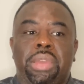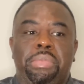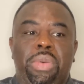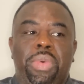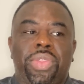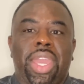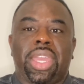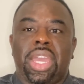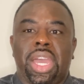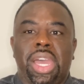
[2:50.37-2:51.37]
But when they
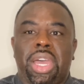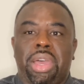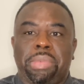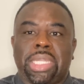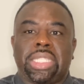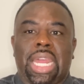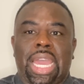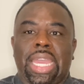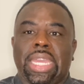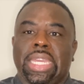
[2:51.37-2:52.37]
come, it's
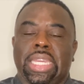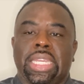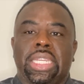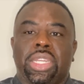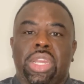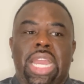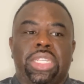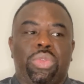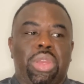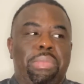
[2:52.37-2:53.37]
like, girl, I
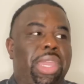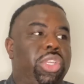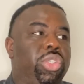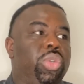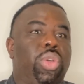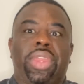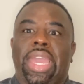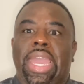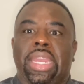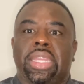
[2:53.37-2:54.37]
just want to make sure
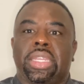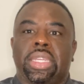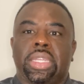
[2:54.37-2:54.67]
that